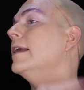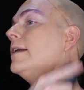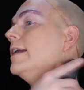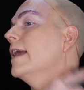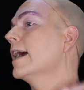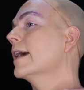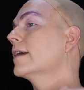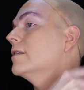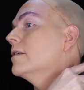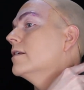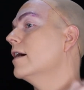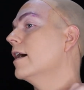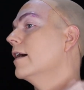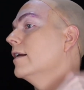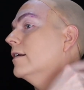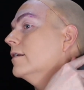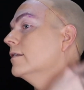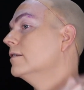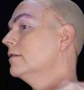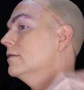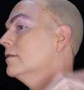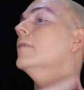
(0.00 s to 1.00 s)
neck
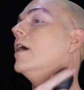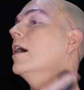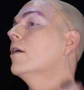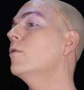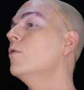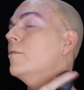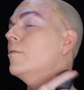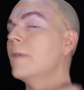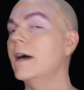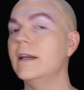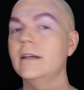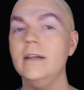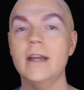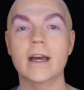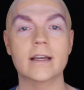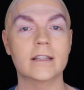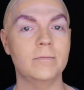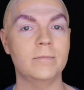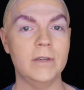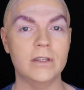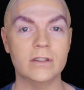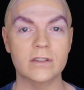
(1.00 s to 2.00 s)
done. I want my neck
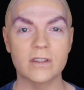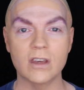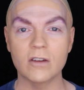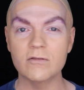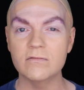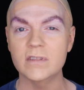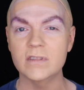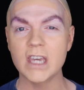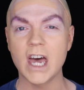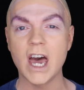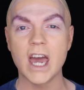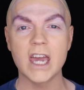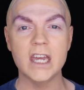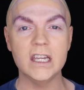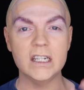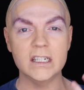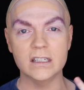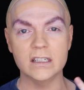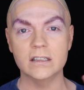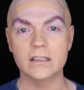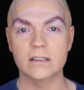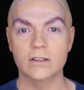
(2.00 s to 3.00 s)
to be so tight,
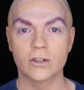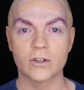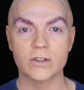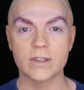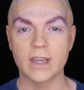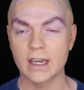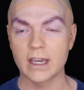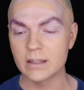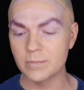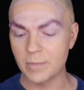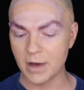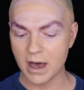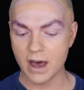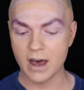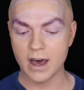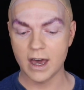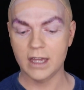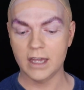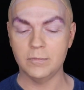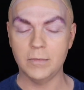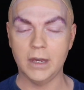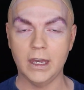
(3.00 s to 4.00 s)
it looks like it's
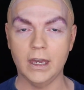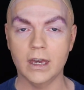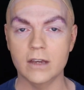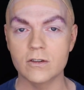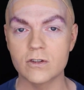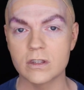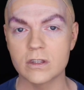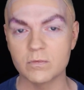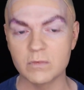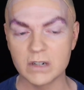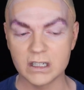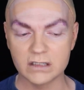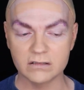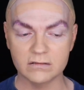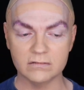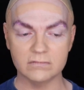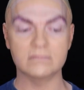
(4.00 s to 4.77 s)
behind me. I just want,